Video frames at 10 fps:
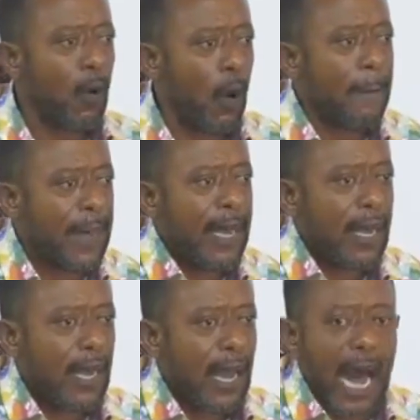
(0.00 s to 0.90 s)
Obi,
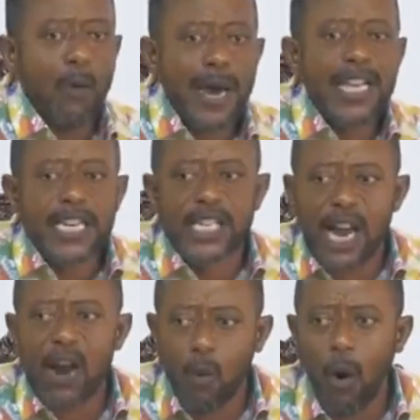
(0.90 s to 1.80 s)
and when you
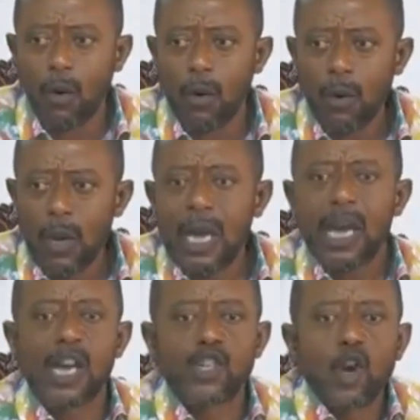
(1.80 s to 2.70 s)
chair war.
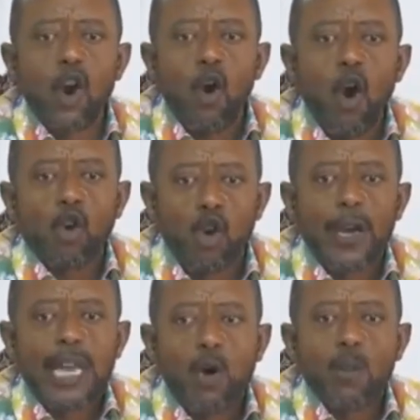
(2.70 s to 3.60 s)
A show or
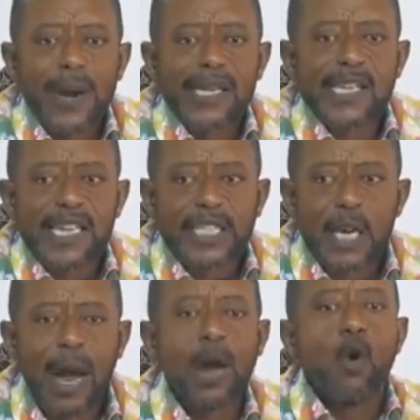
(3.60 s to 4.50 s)
don't you have brassia chilewa?